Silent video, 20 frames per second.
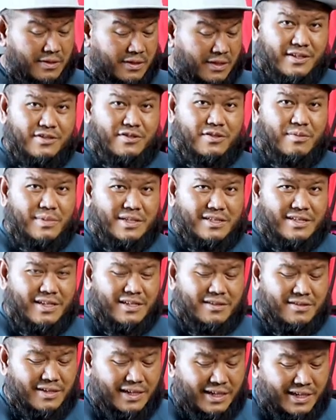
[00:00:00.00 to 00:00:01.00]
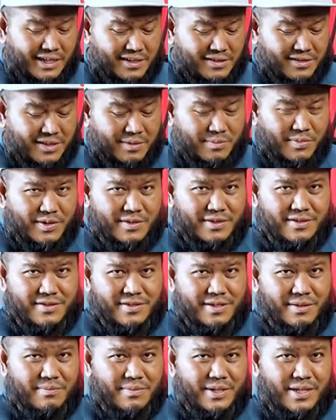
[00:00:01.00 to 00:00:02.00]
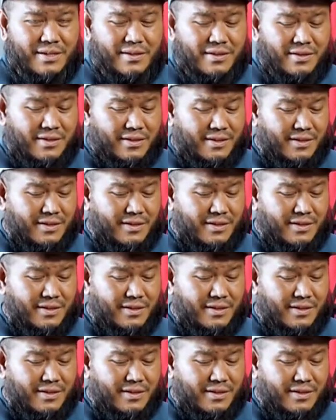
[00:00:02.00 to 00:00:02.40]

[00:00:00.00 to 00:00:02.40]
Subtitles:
There's not much else that I can say about this dumbbell.